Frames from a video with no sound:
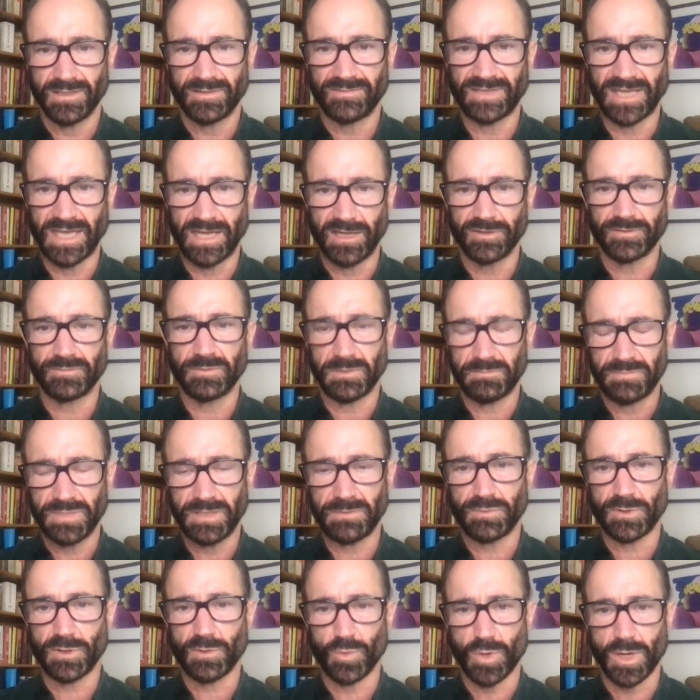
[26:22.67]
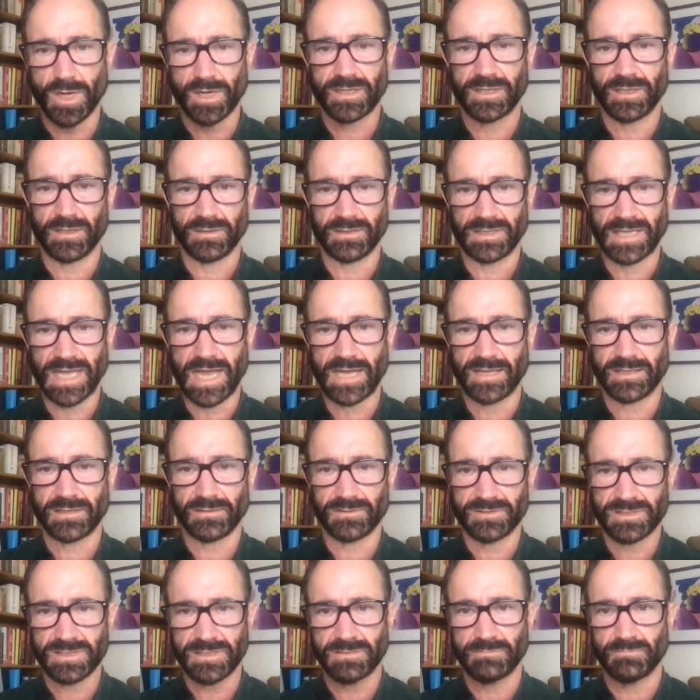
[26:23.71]
cells, but people are working on that.
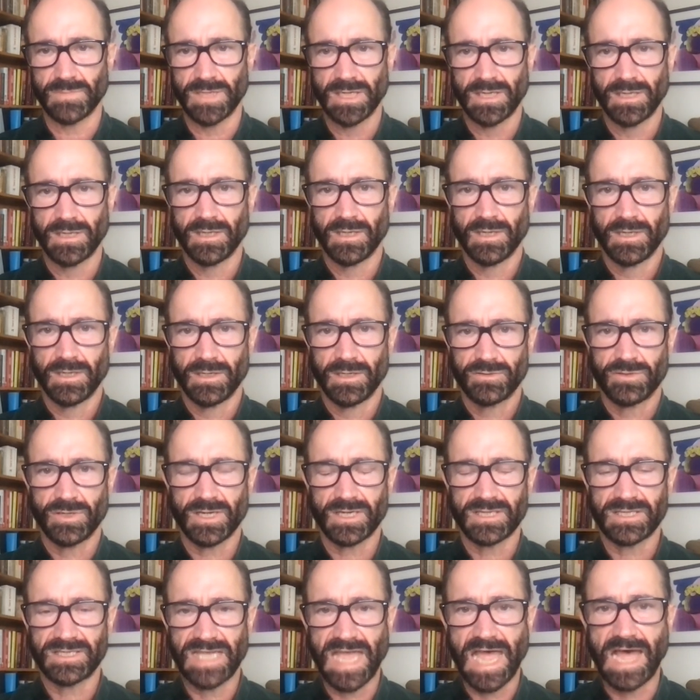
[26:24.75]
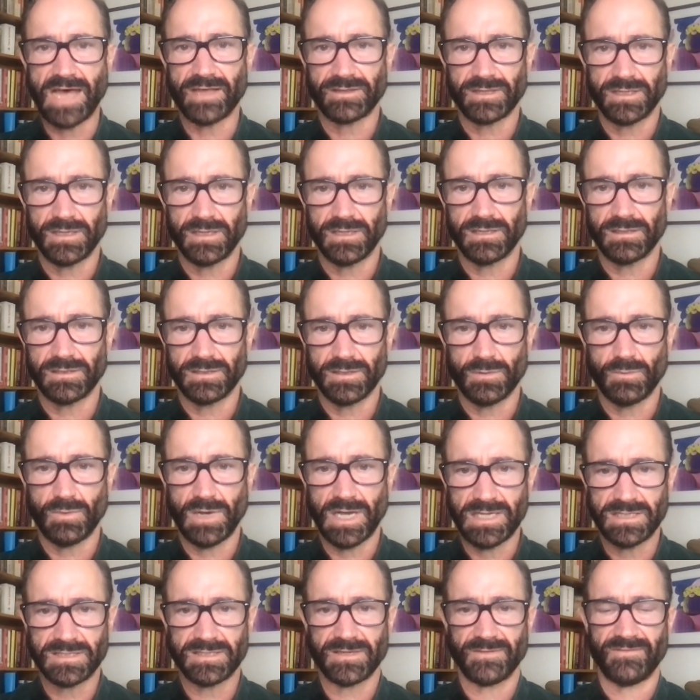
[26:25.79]
There's some tricks out there. There are
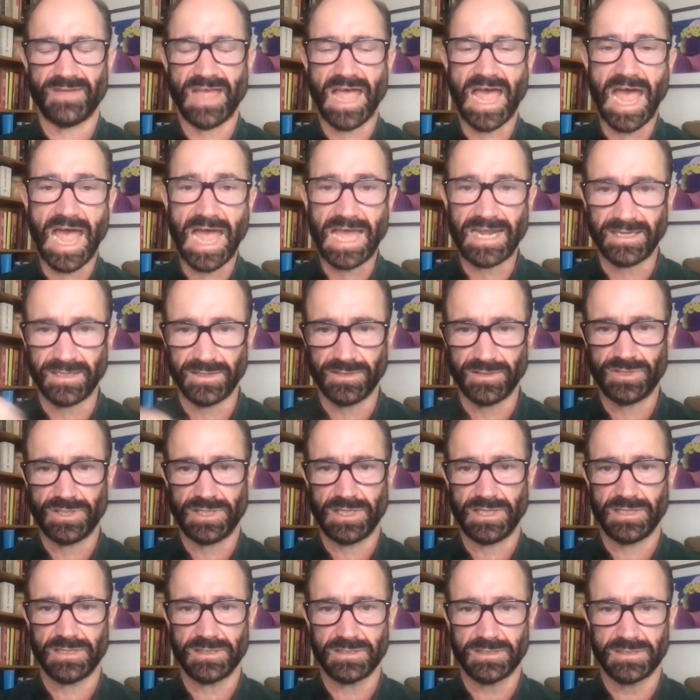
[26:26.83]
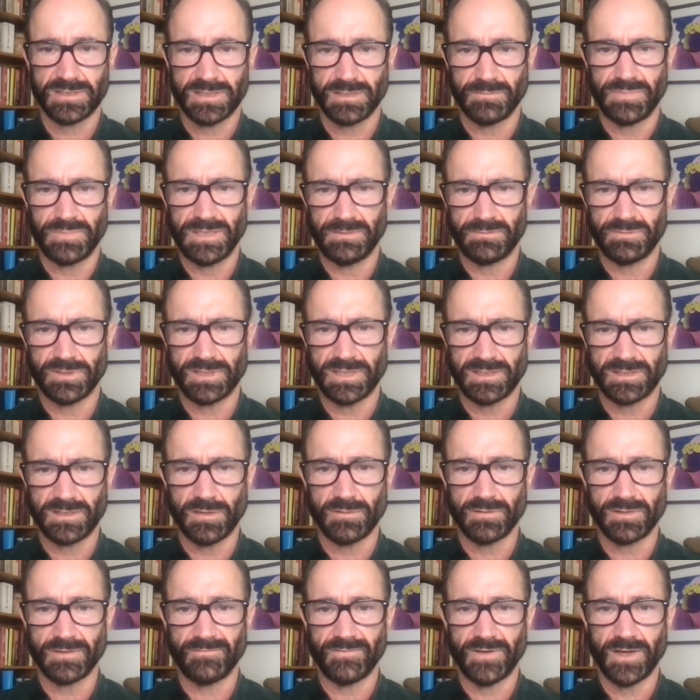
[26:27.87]
ways of adding genes to people that
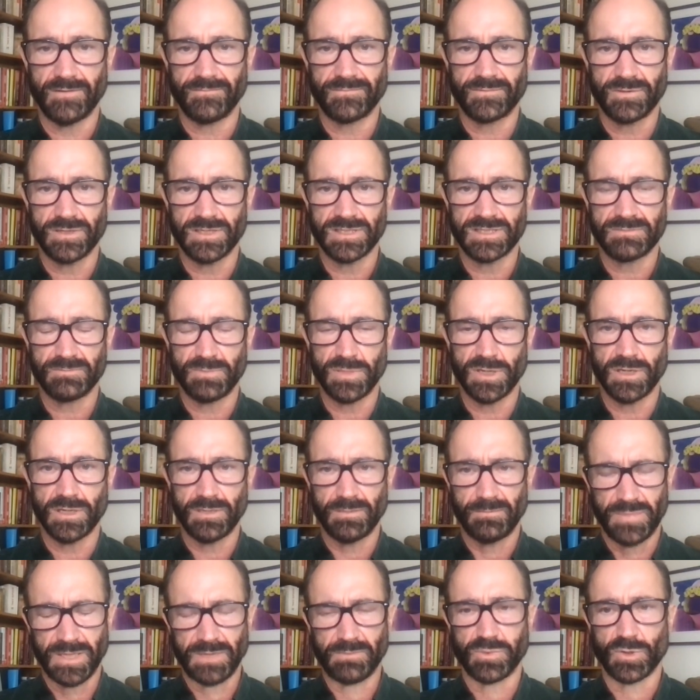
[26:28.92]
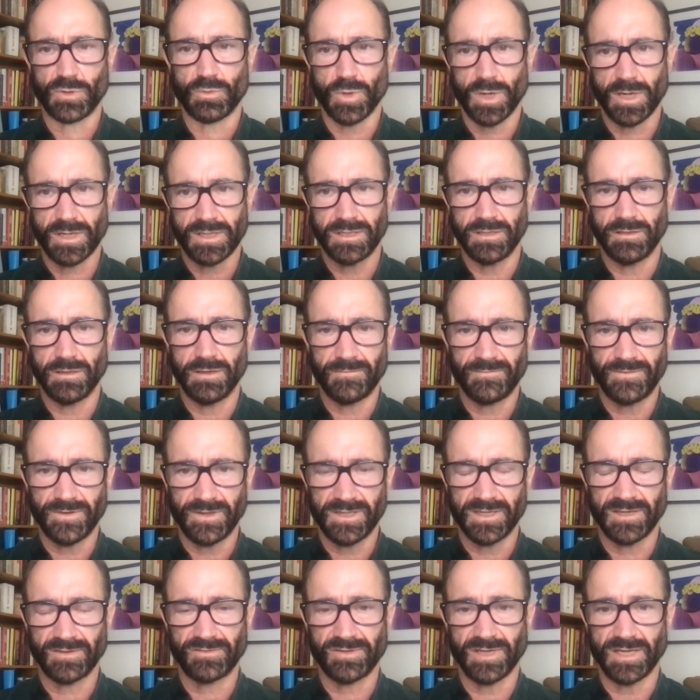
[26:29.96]
don't involve CRISPR. People are working on for
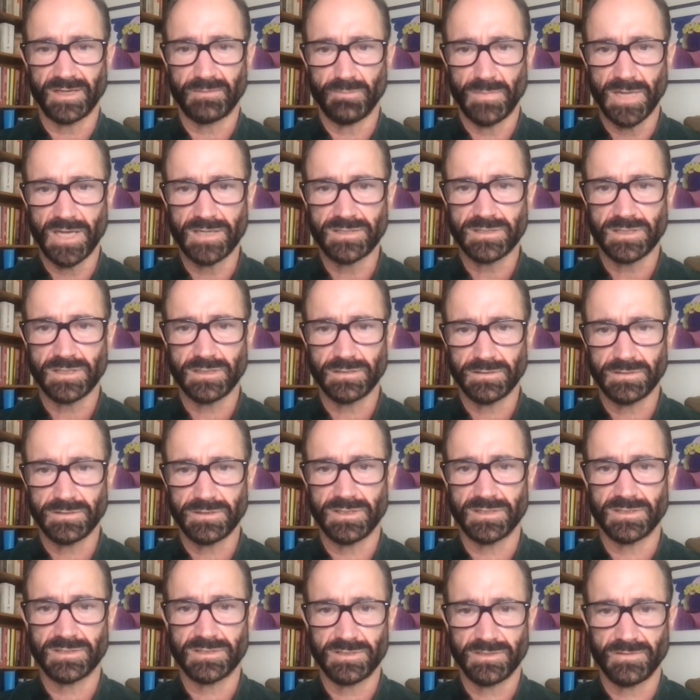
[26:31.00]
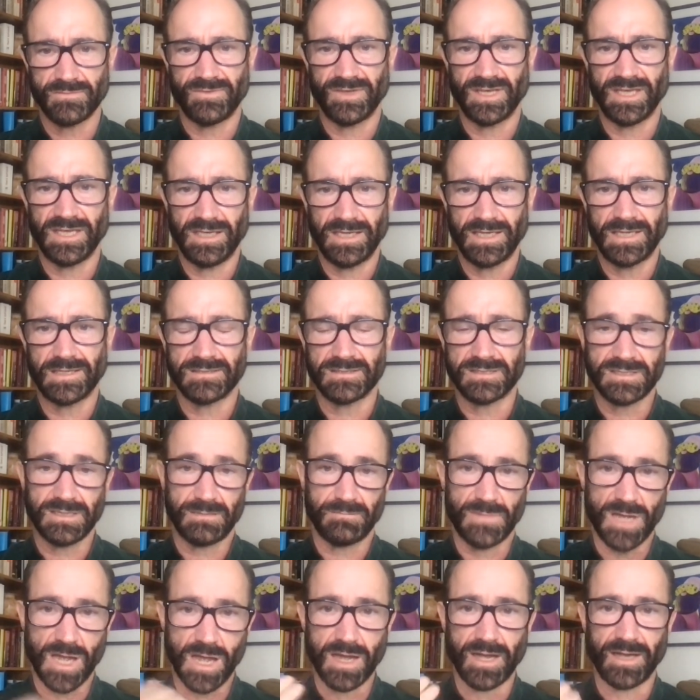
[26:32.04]
things like muscular dystrophy and
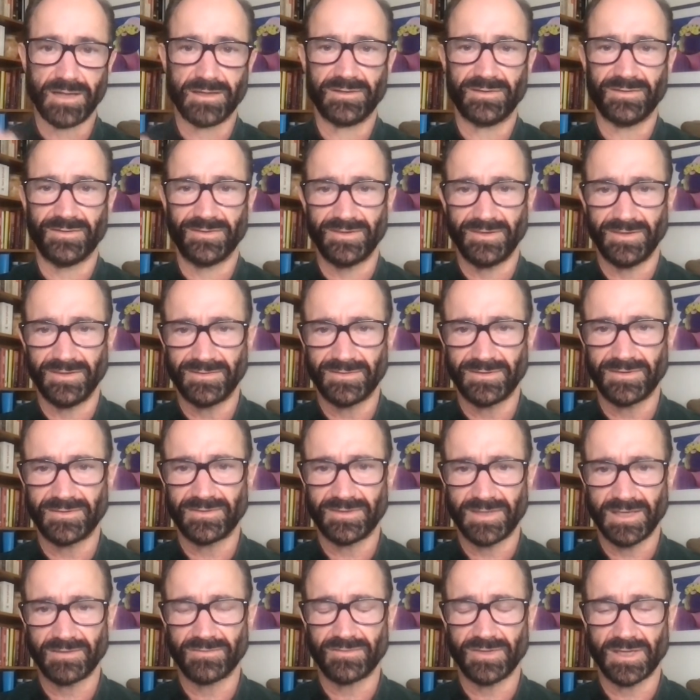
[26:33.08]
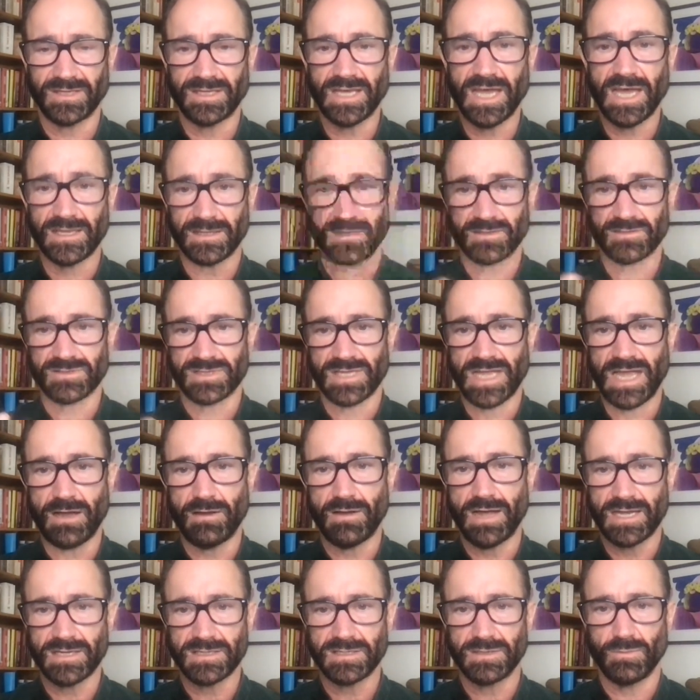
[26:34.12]
some eye diseases, things like that. There's
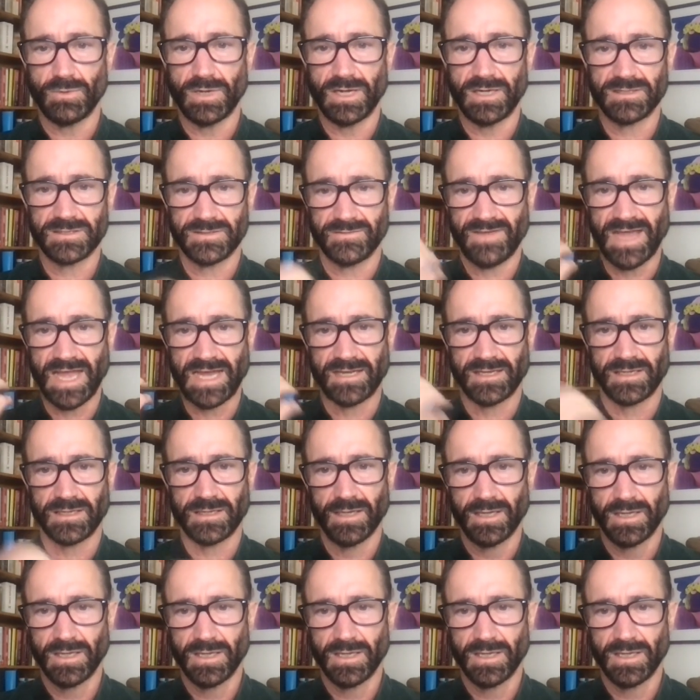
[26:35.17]
now actually ways of adding